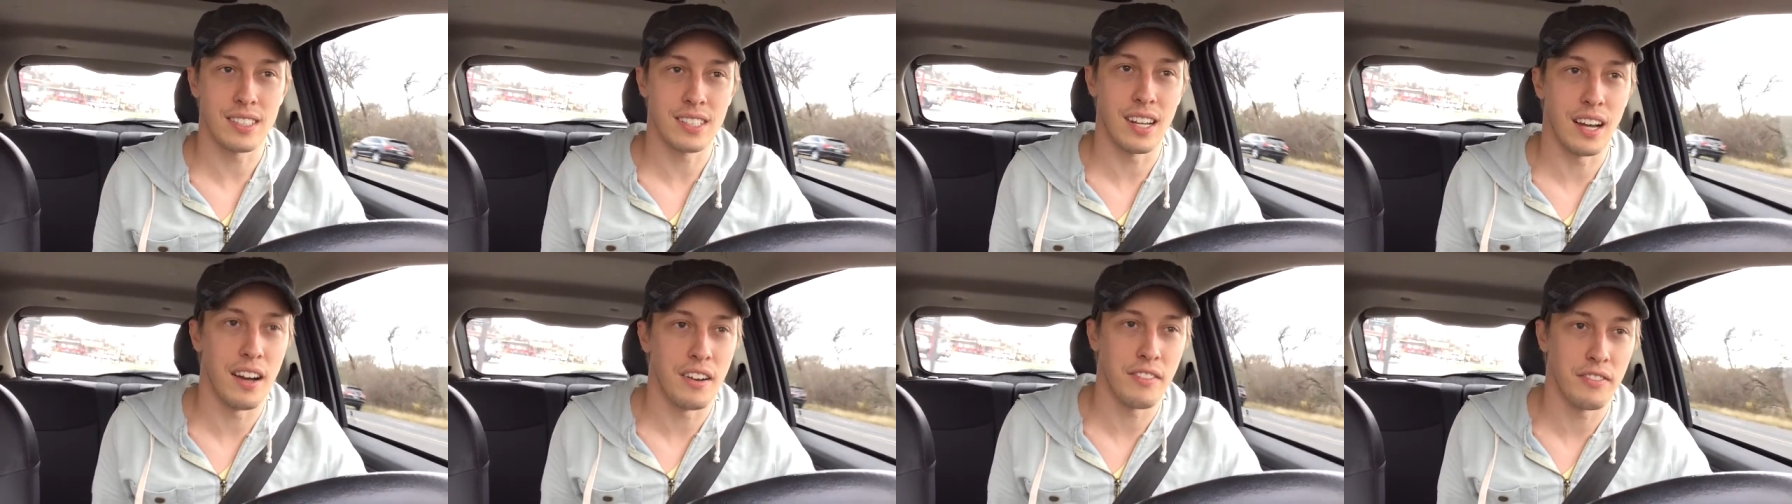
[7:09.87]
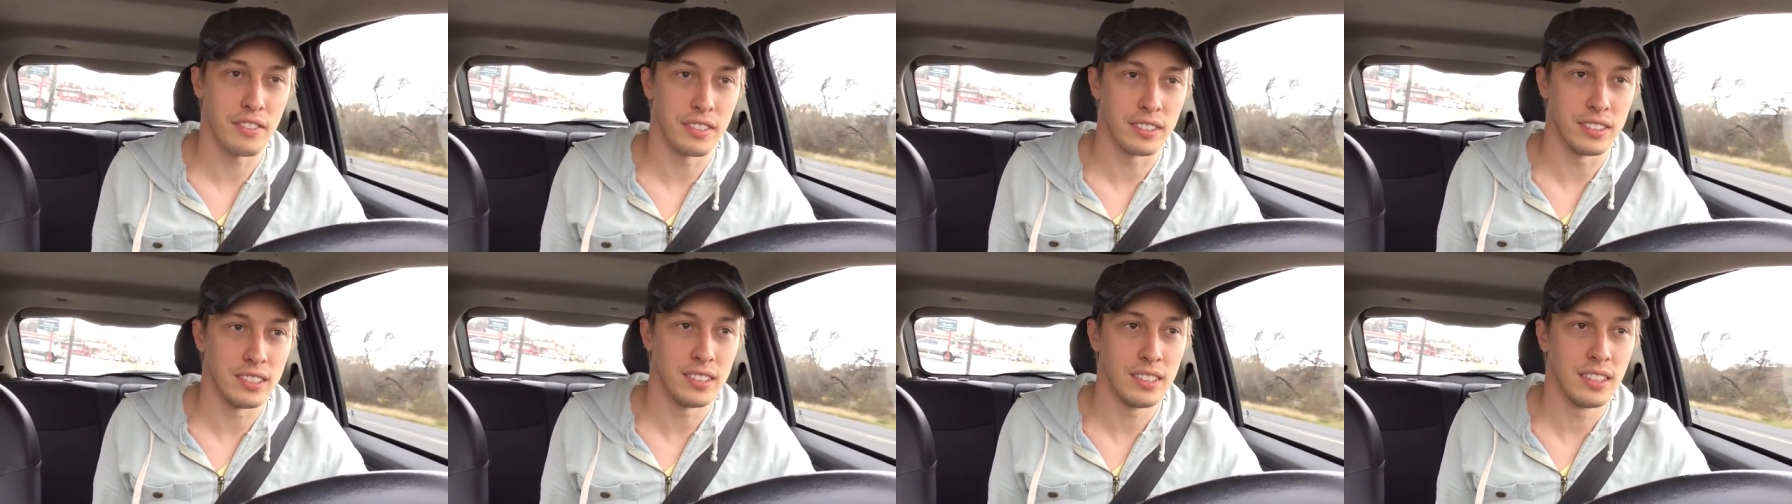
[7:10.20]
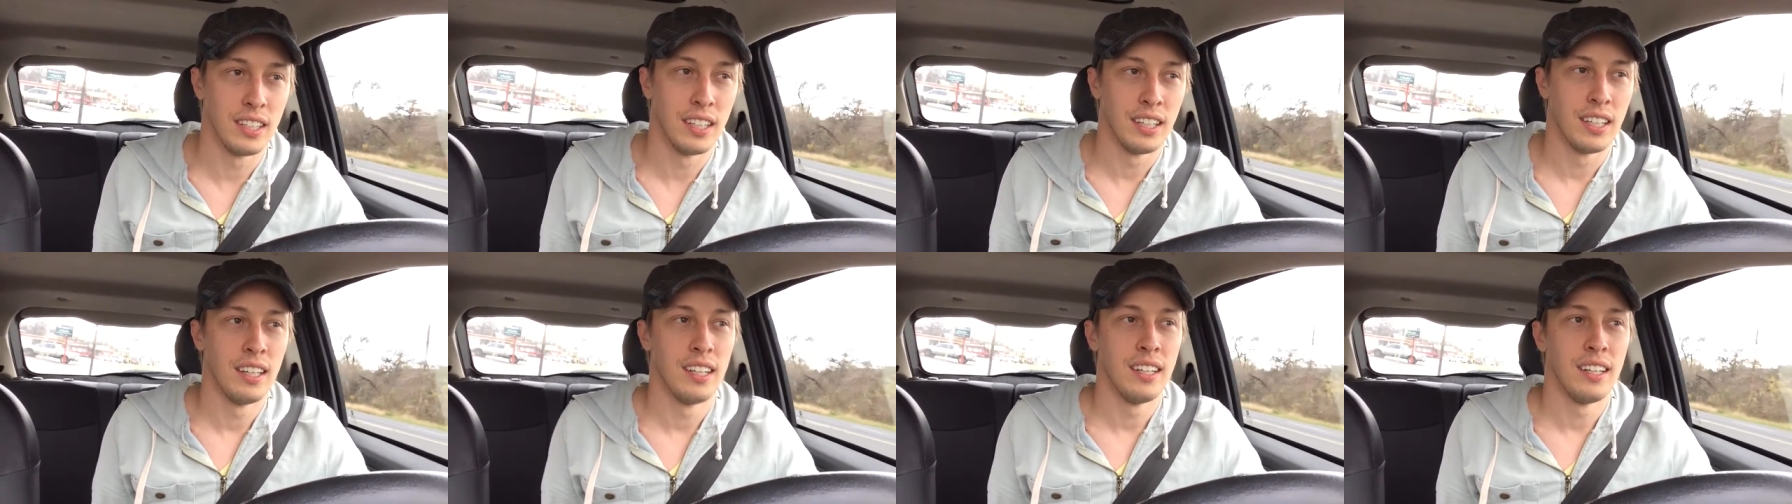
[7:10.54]
stuff
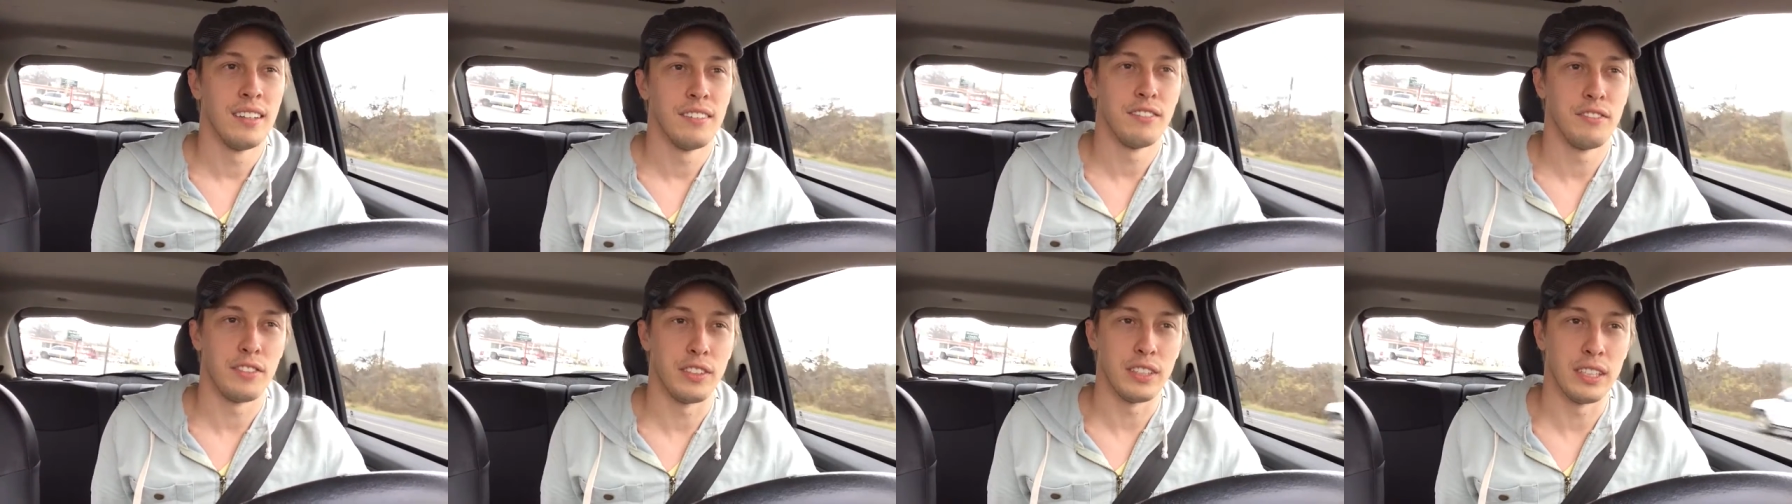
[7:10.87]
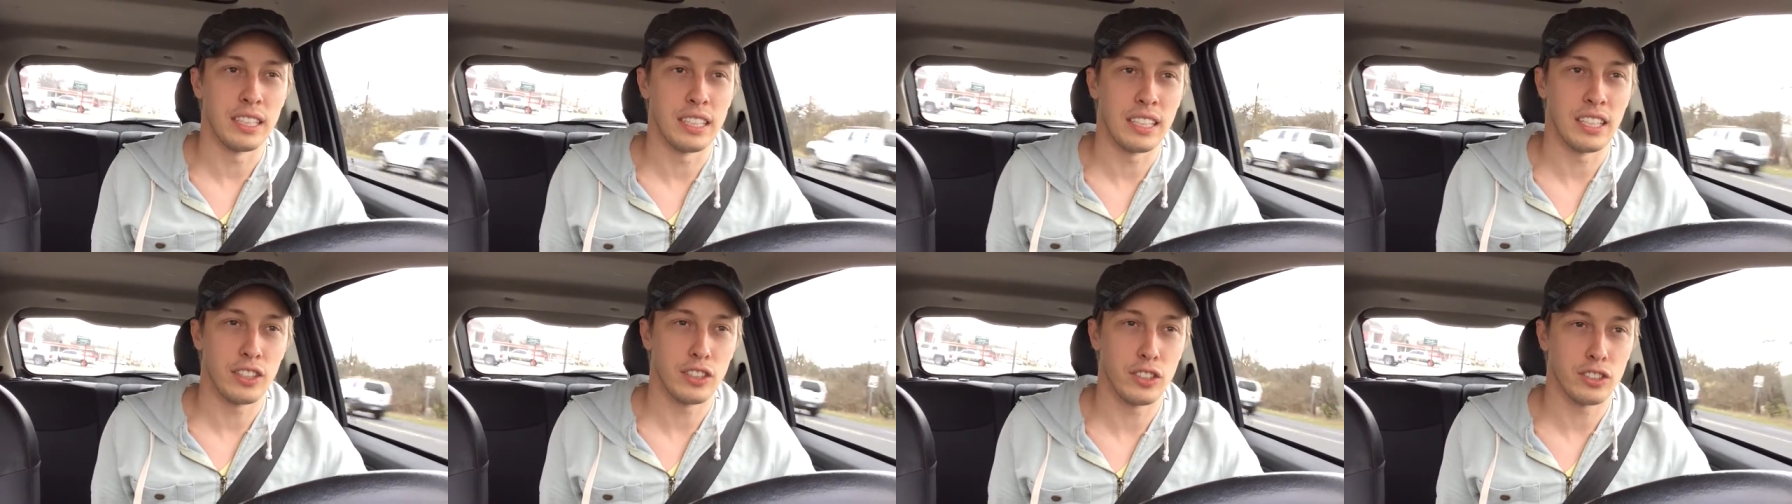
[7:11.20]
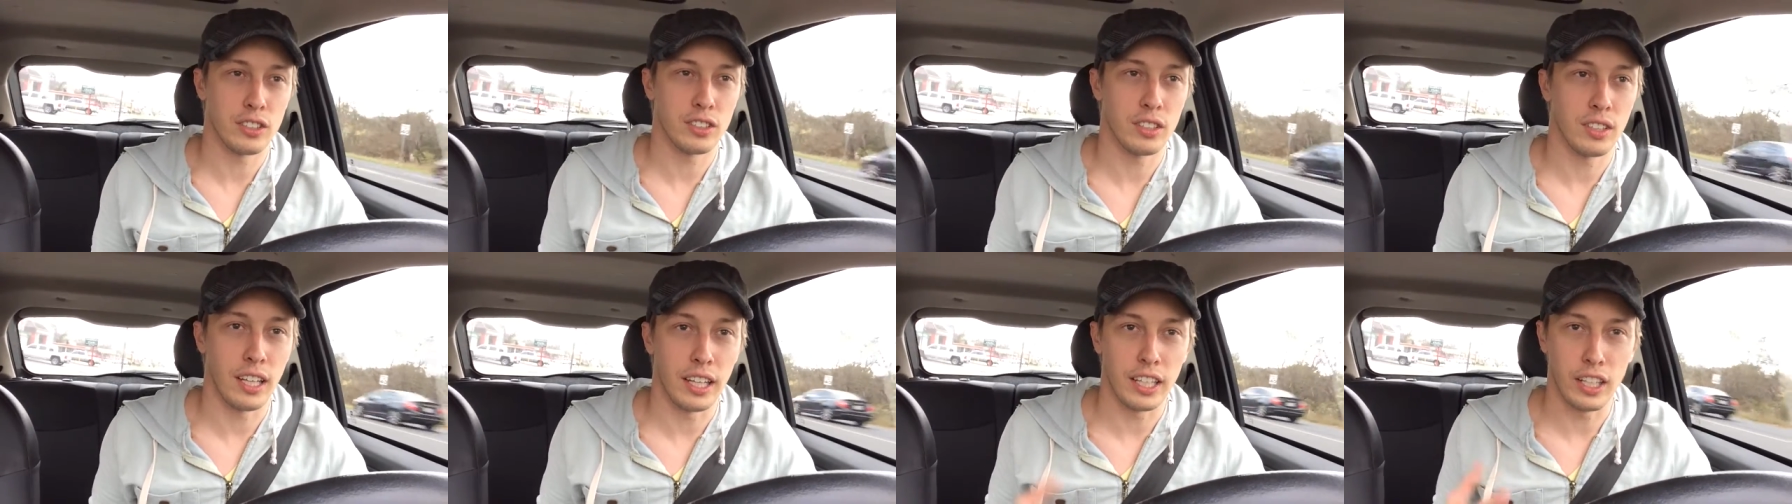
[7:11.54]
and
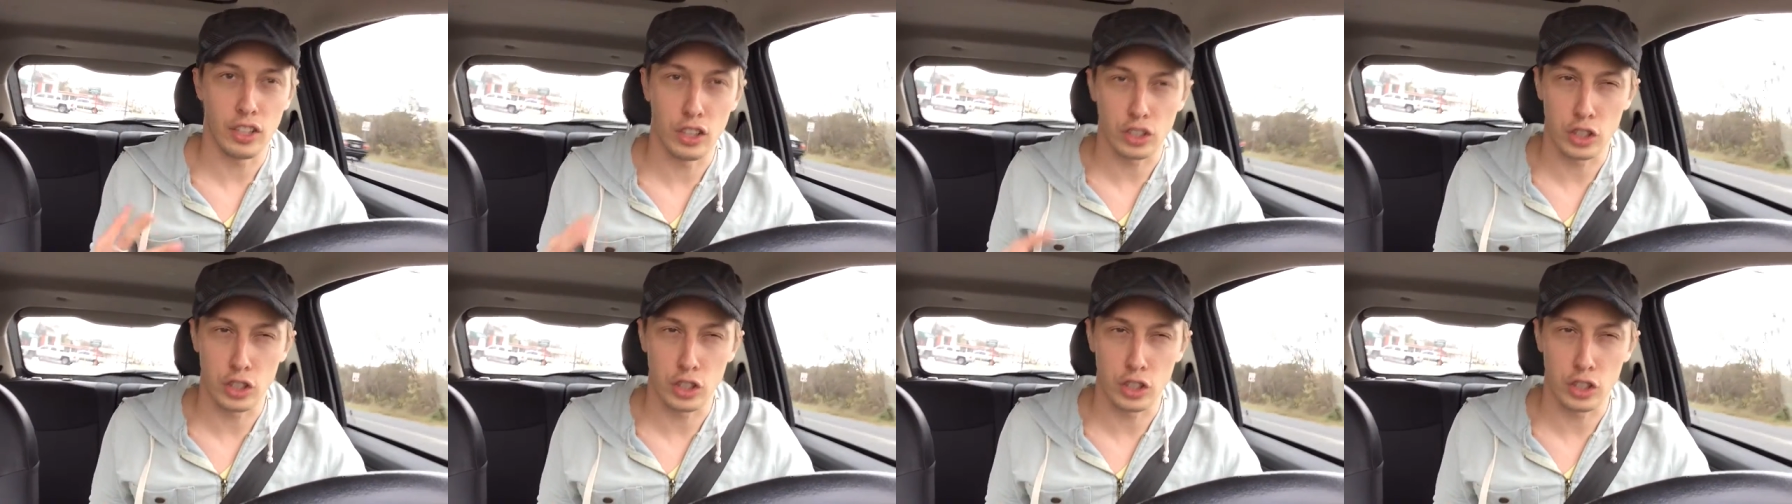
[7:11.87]
feeling like